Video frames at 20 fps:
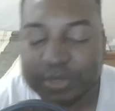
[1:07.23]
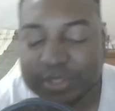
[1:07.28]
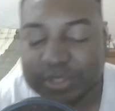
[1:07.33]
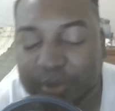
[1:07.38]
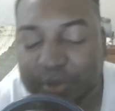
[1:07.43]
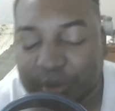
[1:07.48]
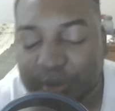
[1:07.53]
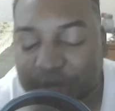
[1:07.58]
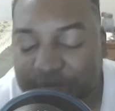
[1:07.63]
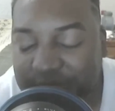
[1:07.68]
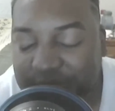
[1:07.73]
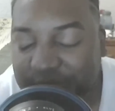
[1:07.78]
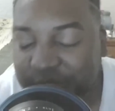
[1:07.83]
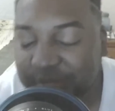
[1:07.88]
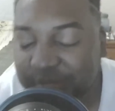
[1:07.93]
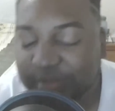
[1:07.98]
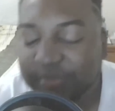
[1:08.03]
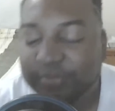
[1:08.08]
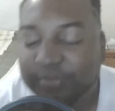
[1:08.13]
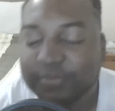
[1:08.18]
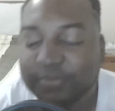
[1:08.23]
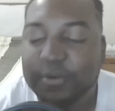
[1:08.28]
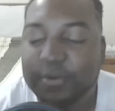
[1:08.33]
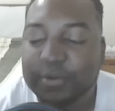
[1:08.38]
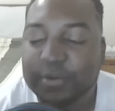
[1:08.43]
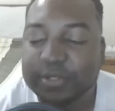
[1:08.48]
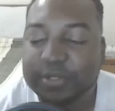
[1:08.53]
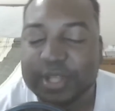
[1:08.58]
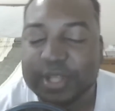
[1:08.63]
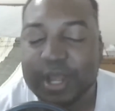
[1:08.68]
know what's so crazy is that the
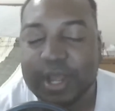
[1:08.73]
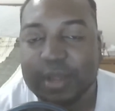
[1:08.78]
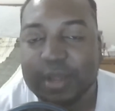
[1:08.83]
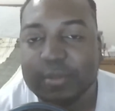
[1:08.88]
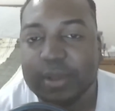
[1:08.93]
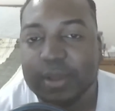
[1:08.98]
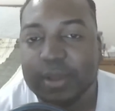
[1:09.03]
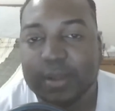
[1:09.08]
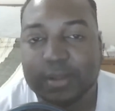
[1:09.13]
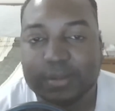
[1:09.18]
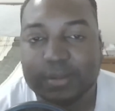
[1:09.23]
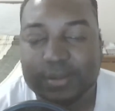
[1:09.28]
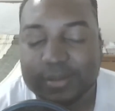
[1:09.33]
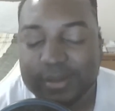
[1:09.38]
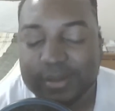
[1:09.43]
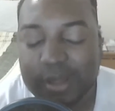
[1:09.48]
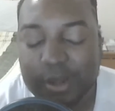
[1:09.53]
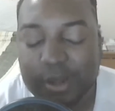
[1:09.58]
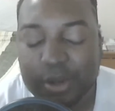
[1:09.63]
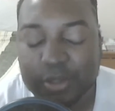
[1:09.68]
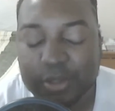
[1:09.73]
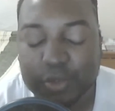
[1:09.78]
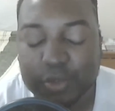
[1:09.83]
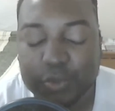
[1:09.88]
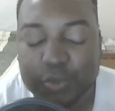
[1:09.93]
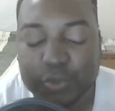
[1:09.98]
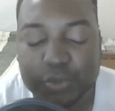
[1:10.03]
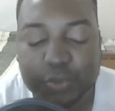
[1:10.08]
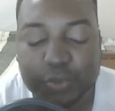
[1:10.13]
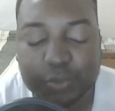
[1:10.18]
first time I got on
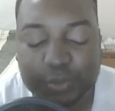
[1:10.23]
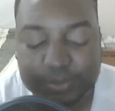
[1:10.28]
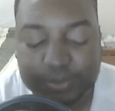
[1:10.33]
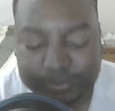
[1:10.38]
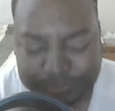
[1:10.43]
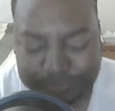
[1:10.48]
YouTube